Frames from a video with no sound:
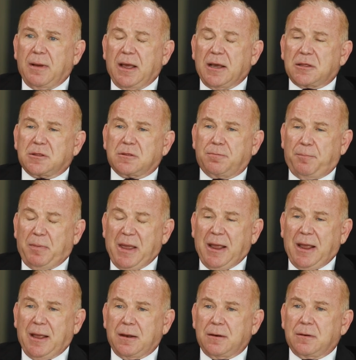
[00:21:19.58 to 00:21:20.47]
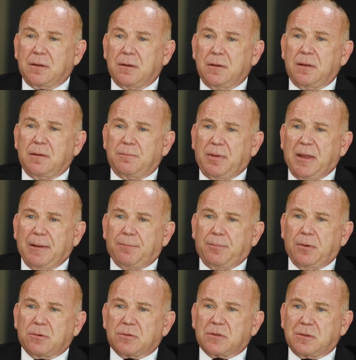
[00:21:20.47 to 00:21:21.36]
expand
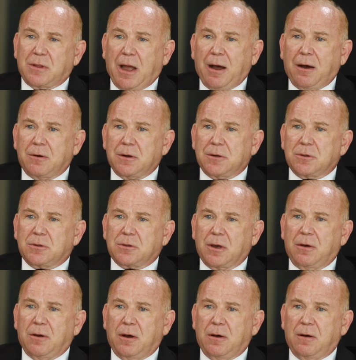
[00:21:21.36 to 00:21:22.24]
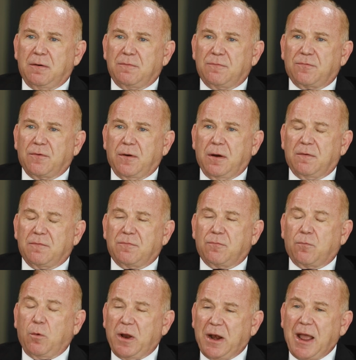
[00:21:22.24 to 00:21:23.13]
people's knowledge
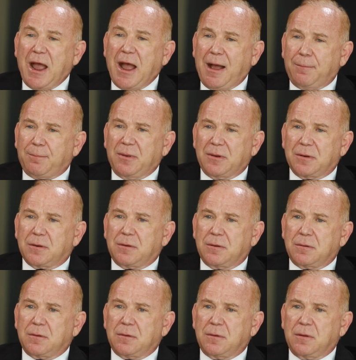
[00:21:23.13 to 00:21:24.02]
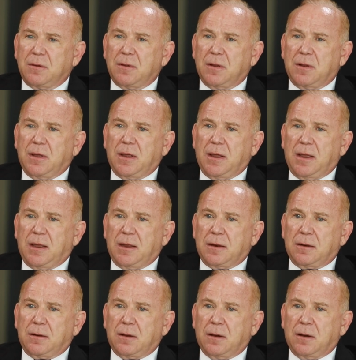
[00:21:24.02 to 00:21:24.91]
of what happened
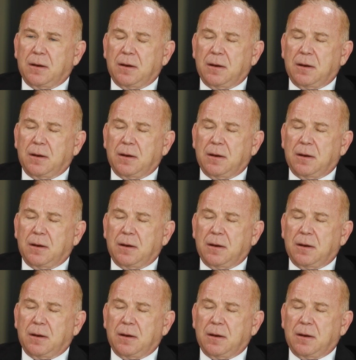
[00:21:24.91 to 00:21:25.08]
in